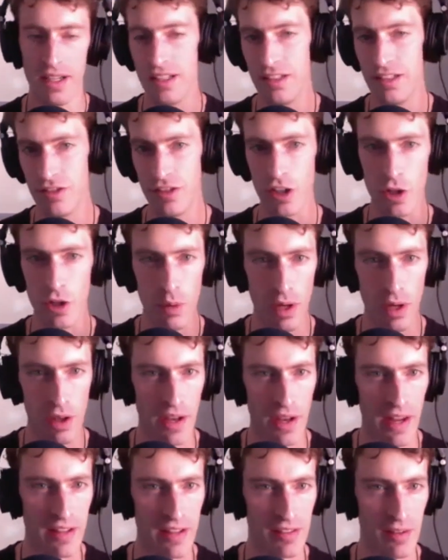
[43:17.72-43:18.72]
deal with
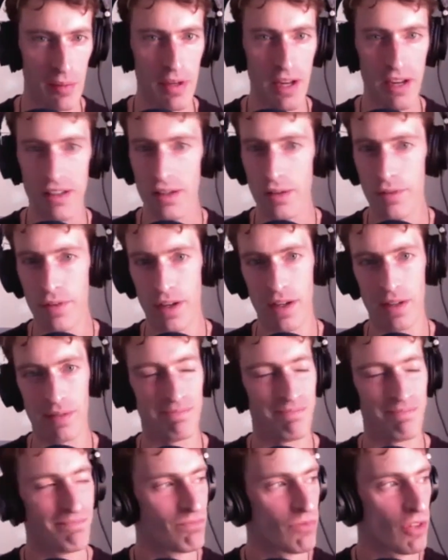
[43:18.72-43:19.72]
like some kind of
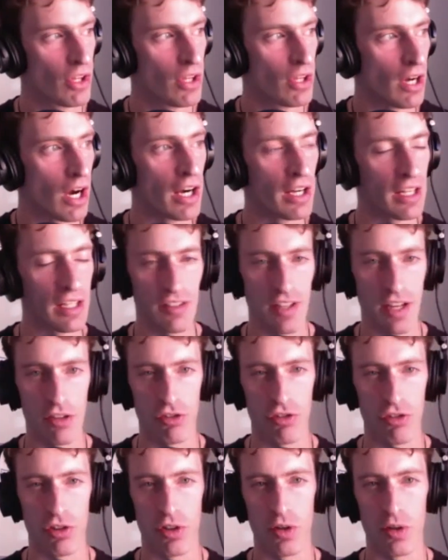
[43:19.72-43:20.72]

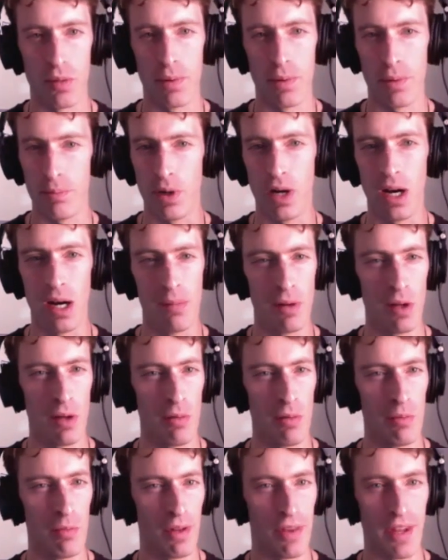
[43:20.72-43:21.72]
architecture
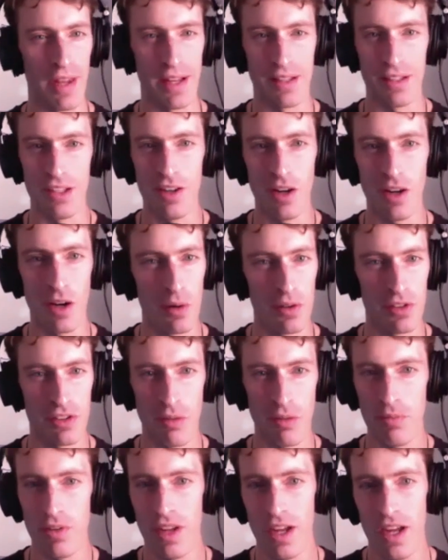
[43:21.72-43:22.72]
problem with
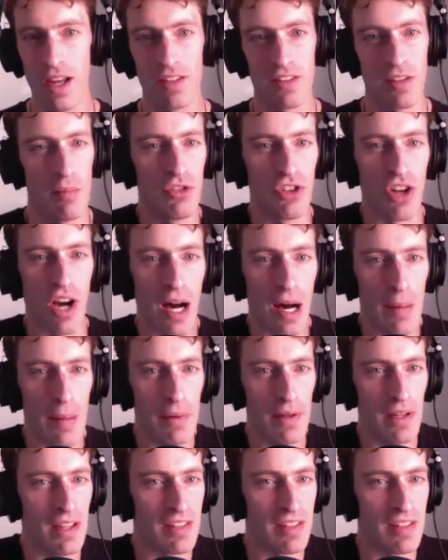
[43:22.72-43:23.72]
some
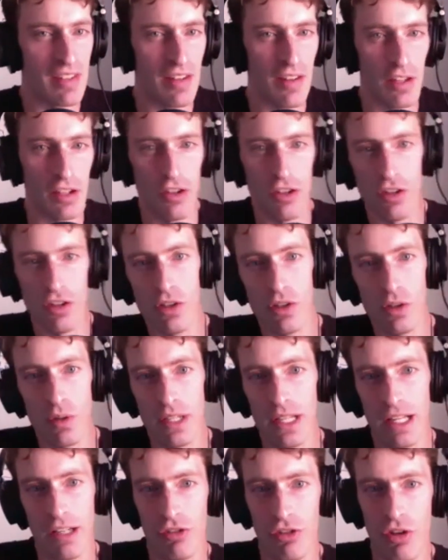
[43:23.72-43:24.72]
job is in the queue
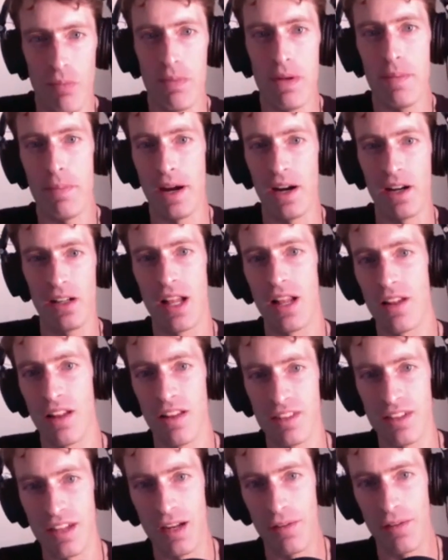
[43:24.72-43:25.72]
and it should be parallel
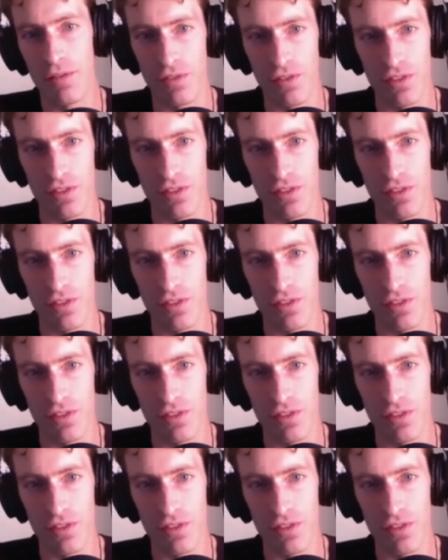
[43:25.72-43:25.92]
instead of